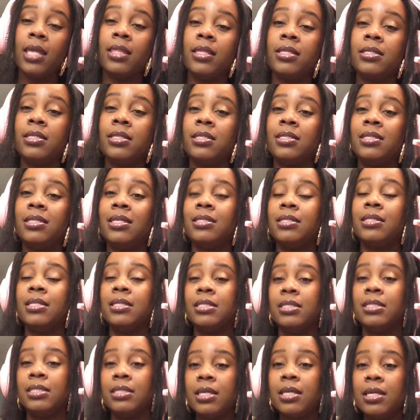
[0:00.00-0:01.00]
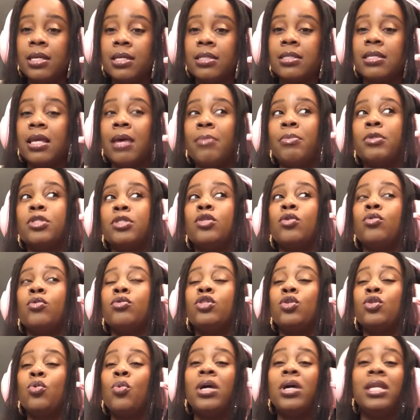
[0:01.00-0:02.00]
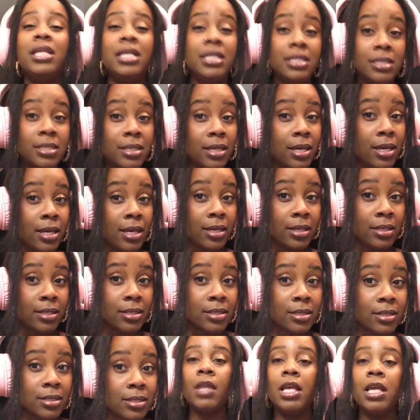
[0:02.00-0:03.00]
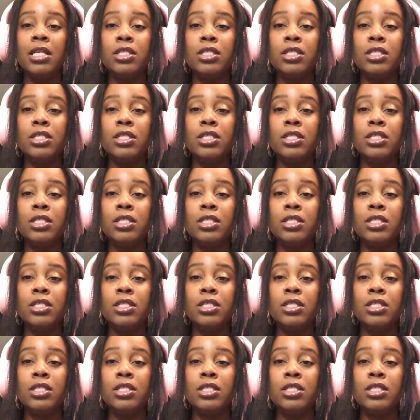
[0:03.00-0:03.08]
This is season six, episode 26.